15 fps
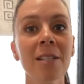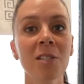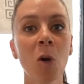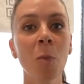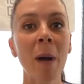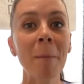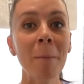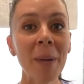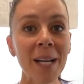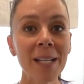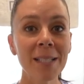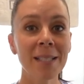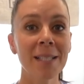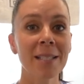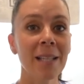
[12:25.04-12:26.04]
So my
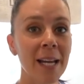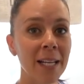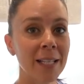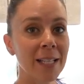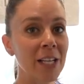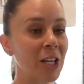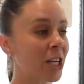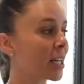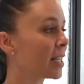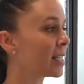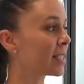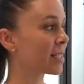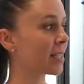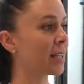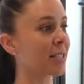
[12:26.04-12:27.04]
biggest dislike in here
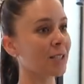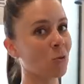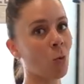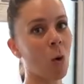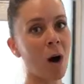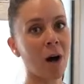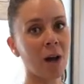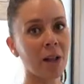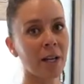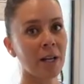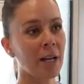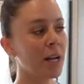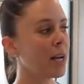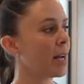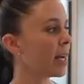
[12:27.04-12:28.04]
is this wall.
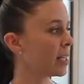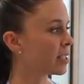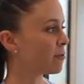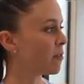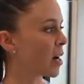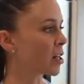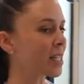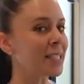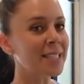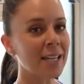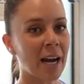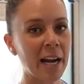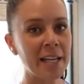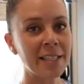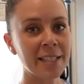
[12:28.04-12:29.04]
It's very
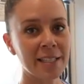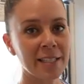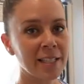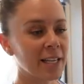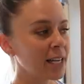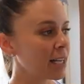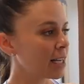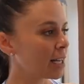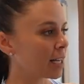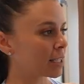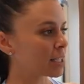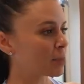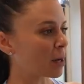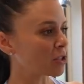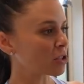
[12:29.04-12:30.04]
tight,
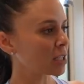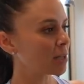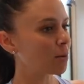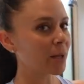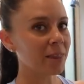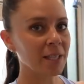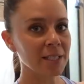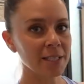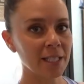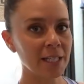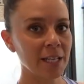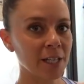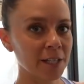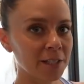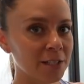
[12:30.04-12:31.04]
especially with this in
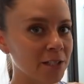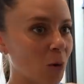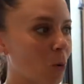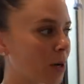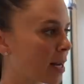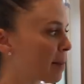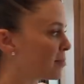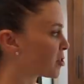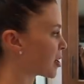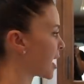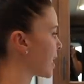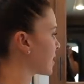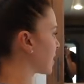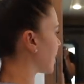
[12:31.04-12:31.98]
here. So when I'm trying